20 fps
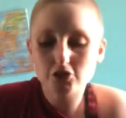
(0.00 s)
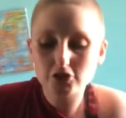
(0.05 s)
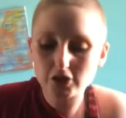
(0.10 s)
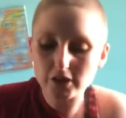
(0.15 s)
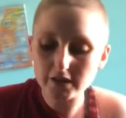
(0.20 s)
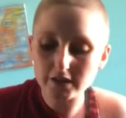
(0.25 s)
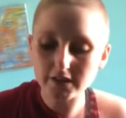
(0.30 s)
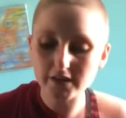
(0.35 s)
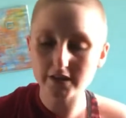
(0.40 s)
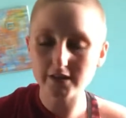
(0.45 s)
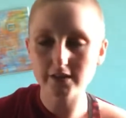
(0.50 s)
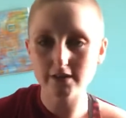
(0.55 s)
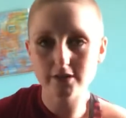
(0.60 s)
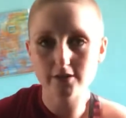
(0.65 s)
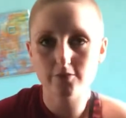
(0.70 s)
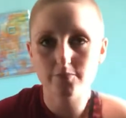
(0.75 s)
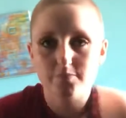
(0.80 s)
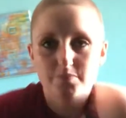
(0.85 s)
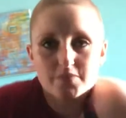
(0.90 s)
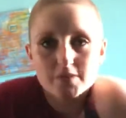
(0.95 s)
shake it out.
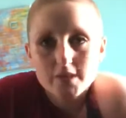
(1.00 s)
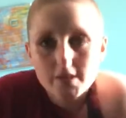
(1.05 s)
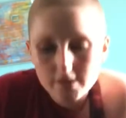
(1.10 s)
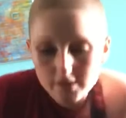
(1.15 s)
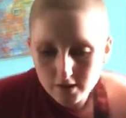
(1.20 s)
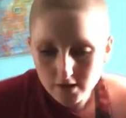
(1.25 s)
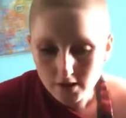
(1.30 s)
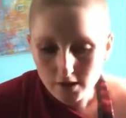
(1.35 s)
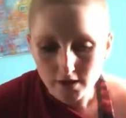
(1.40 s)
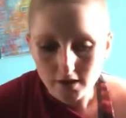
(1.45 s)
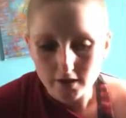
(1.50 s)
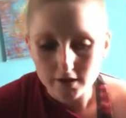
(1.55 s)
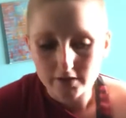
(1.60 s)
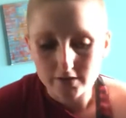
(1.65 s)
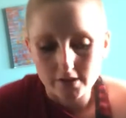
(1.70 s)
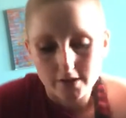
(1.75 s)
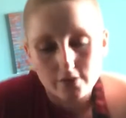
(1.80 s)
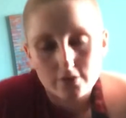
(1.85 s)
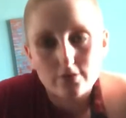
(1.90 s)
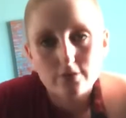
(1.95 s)

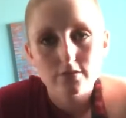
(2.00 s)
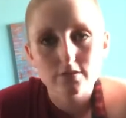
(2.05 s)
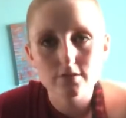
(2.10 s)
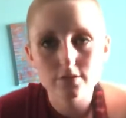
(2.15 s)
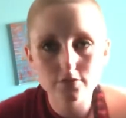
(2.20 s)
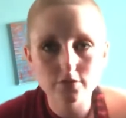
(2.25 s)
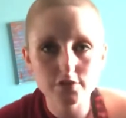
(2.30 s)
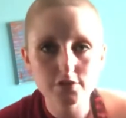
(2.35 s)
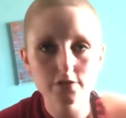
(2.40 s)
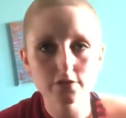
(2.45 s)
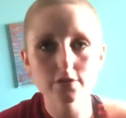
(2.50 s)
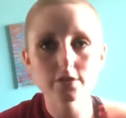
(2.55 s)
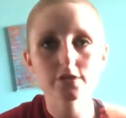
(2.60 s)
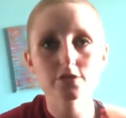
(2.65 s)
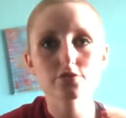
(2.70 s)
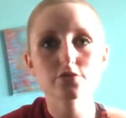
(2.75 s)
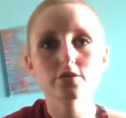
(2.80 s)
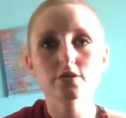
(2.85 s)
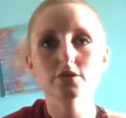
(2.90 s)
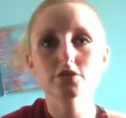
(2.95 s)
Now, side
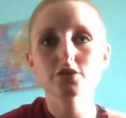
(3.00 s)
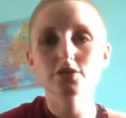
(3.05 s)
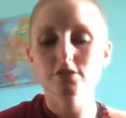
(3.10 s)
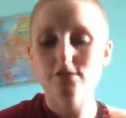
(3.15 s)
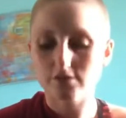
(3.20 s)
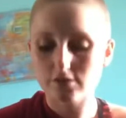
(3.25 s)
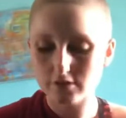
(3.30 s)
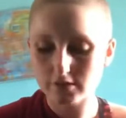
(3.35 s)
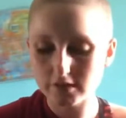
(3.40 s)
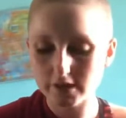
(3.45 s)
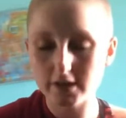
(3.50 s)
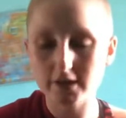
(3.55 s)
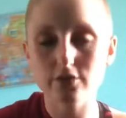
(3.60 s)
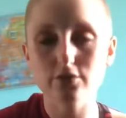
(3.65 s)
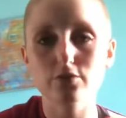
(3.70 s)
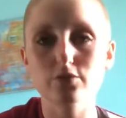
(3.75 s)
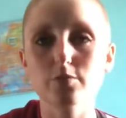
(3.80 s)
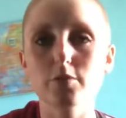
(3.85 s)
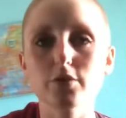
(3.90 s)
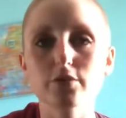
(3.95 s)
stretches, side
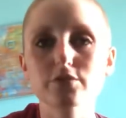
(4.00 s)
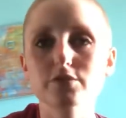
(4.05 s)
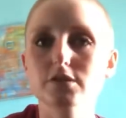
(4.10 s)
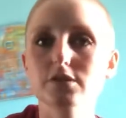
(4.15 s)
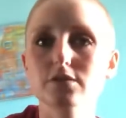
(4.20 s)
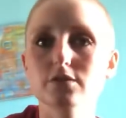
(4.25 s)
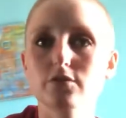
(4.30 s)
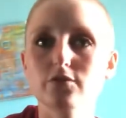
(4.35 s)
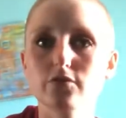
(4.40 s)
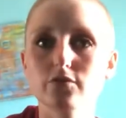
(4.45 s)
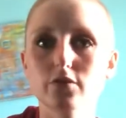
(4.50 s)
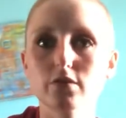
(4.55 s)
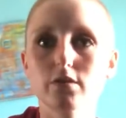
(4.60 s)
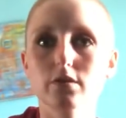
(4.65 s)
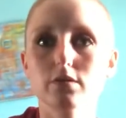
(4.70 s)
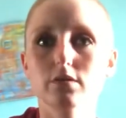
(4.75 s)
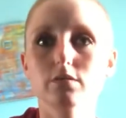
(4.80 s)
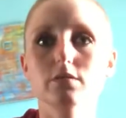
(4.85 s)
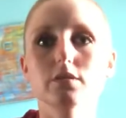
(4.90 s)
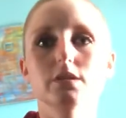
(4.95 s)
angle poses are
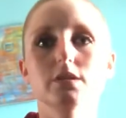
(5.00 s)
very